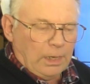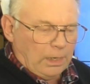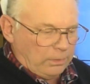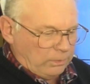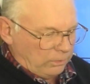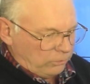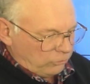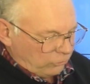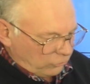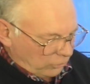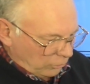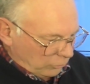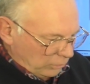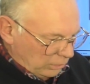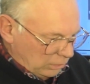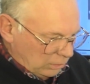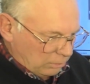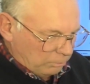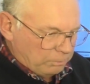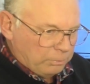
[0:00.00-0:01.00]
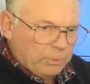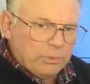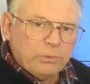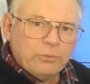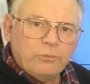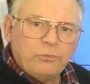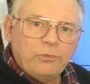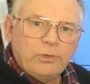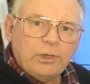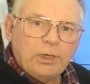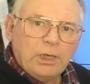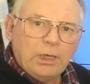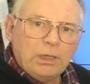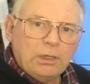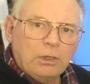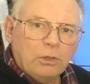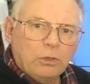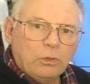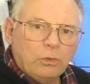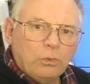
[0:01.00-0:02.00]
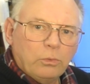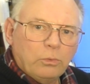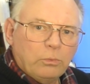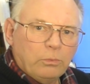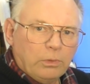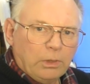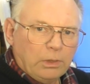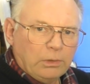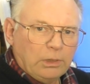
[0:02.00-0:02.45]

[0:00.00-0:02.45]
and they just have a little pot of CA glue,